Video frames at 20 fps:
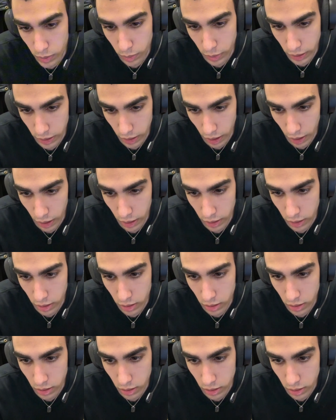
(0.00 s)
break
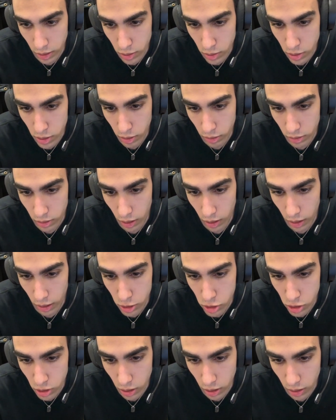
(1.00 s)
higher, and this is during the
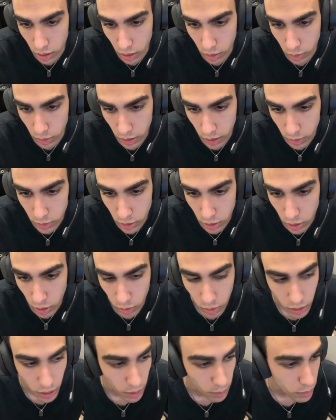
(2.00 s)
election, and then we kept on
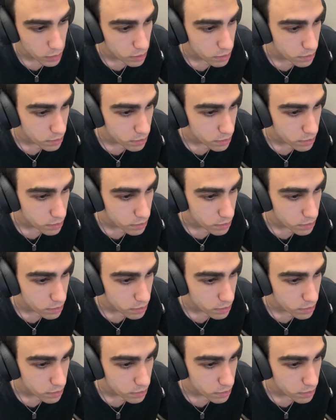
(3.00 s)
going up.